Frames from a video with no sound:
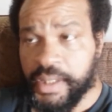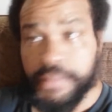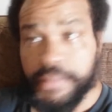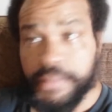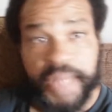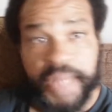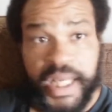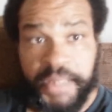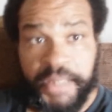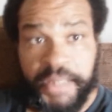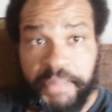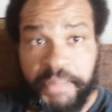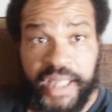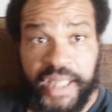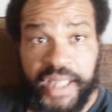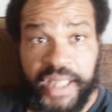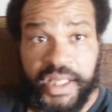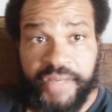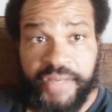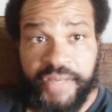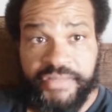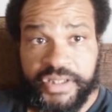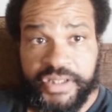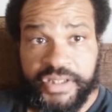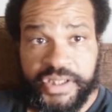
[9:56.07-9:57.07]
Manny
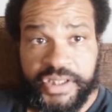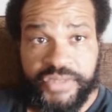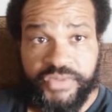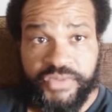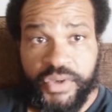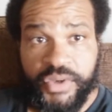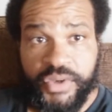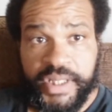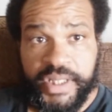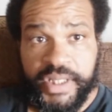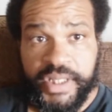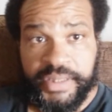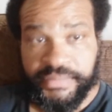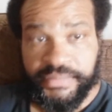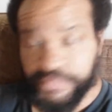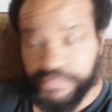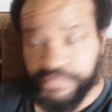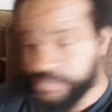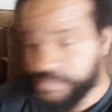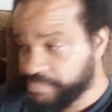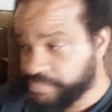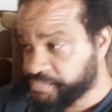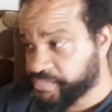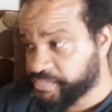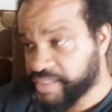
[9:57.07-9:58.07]
Pacquiao versus Floyd,
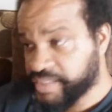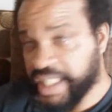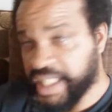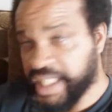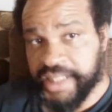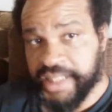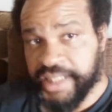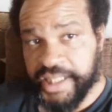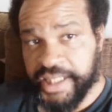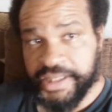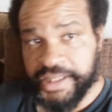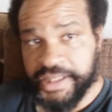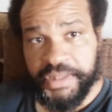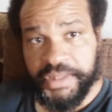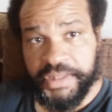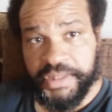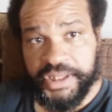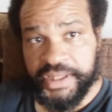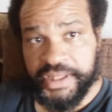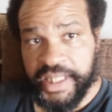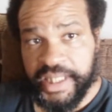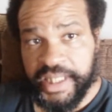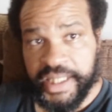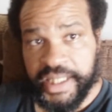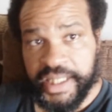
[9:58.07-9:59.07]
that's an
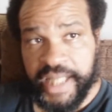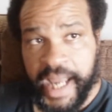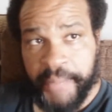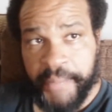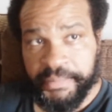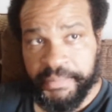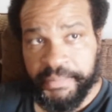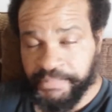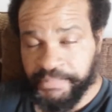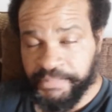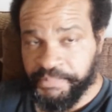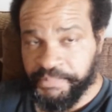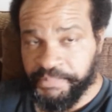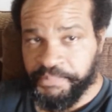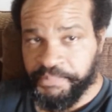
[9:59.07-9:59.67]
exhibition that could happen.